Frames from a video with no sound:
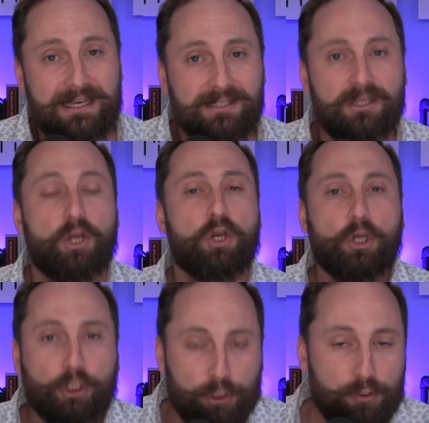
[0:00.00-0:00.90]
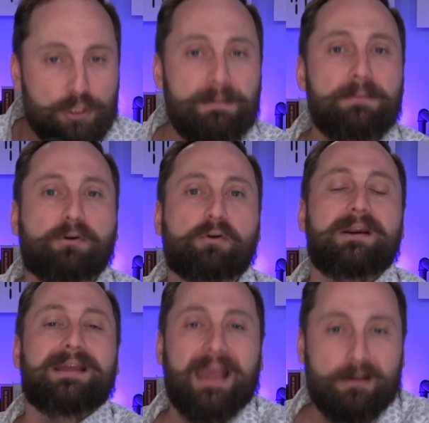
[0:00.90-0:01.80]
list, you should be
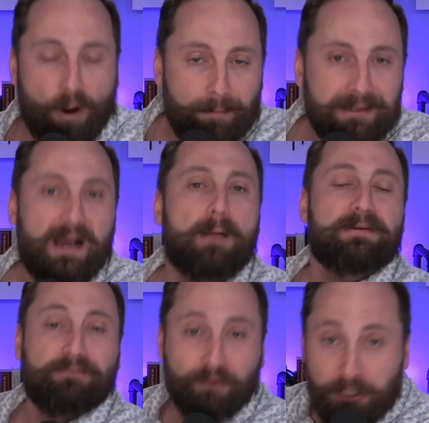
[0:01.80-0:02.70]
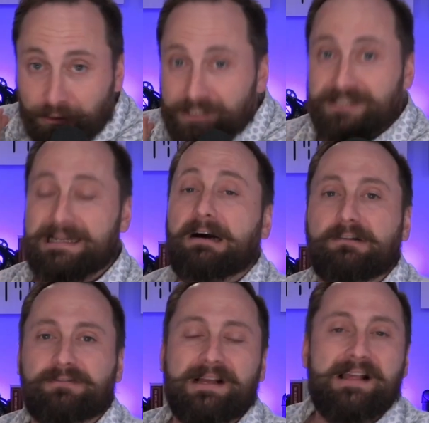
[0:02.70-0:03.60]
creating a carbon copy for
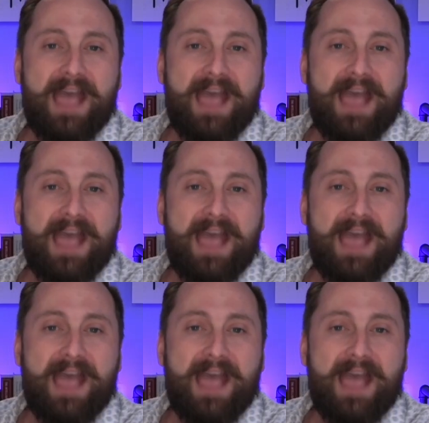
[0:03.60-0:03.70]
yourself.